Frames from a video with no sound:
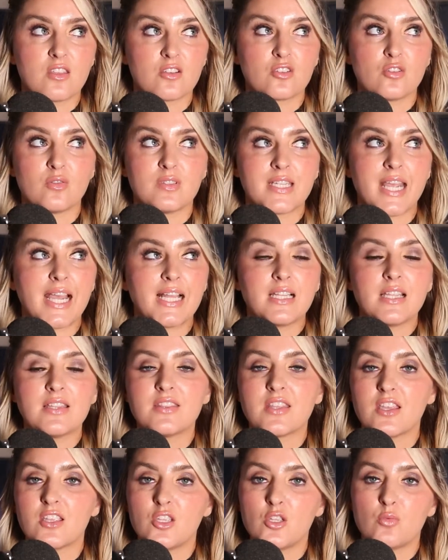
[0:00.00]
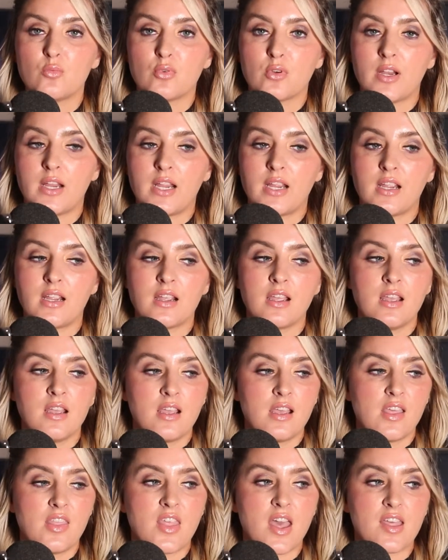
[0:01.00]
there's no talent that you bring,
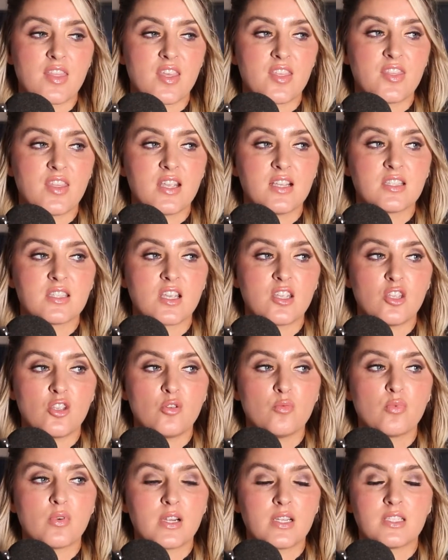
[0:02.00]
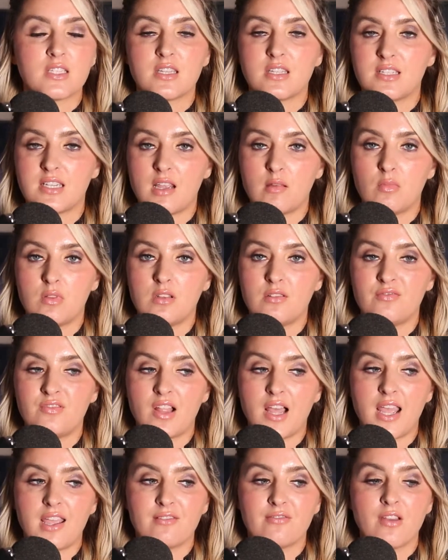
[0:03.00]
that the things that you bring to the table of
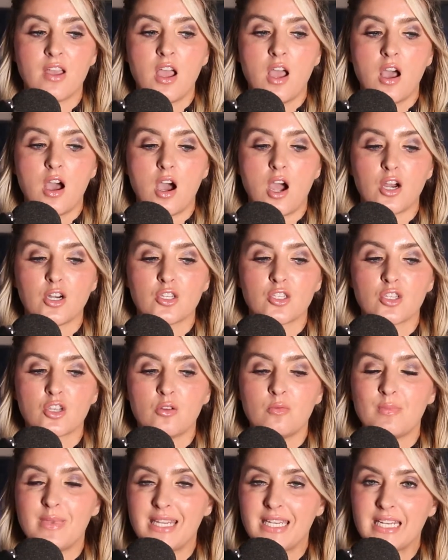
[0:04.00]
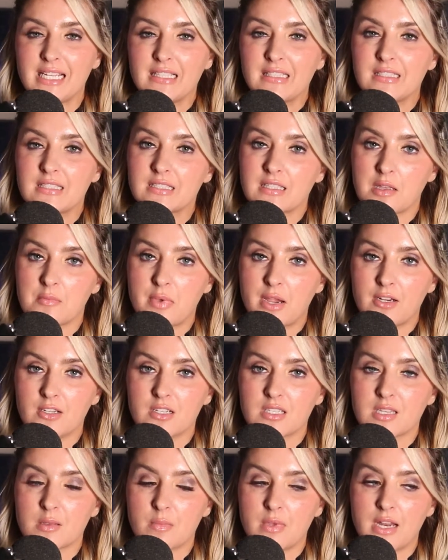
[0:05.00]
life are so meaningless compared
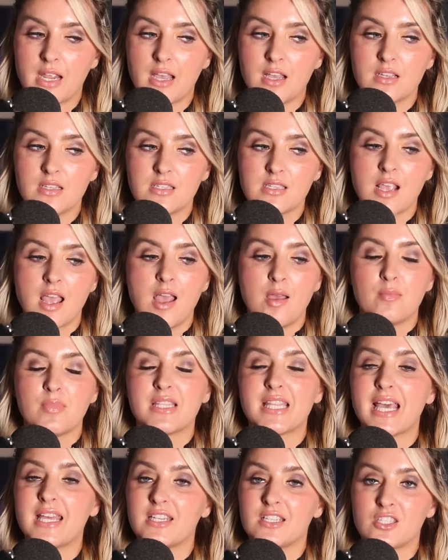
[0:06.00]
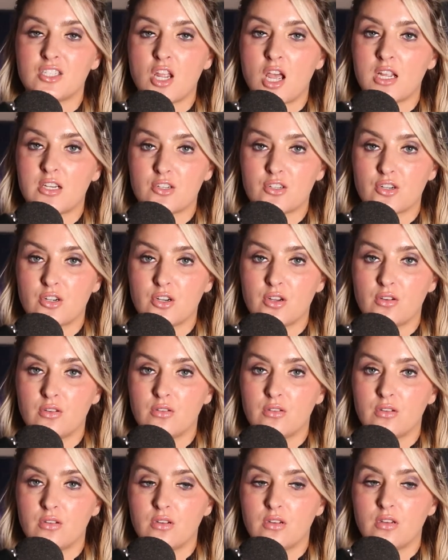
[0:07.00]
to somebody else. But that is not
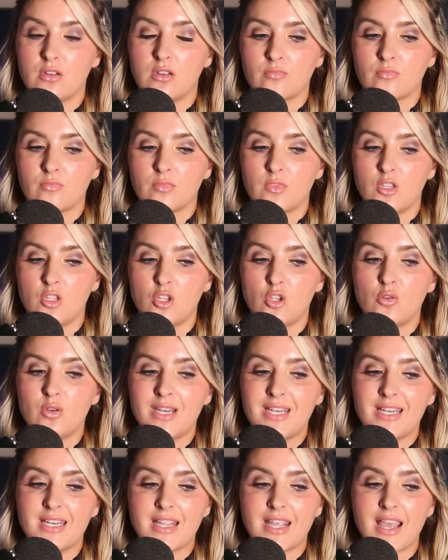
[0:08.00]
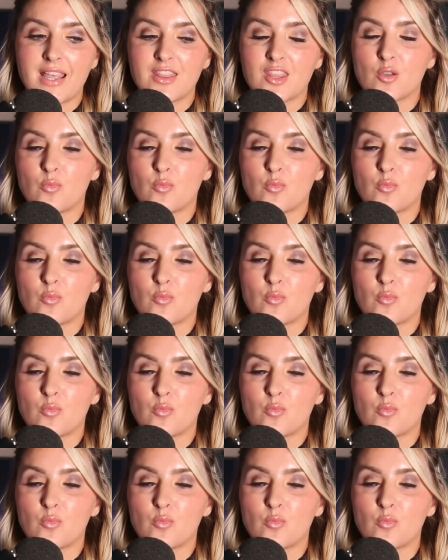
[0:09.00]
true. You didn't get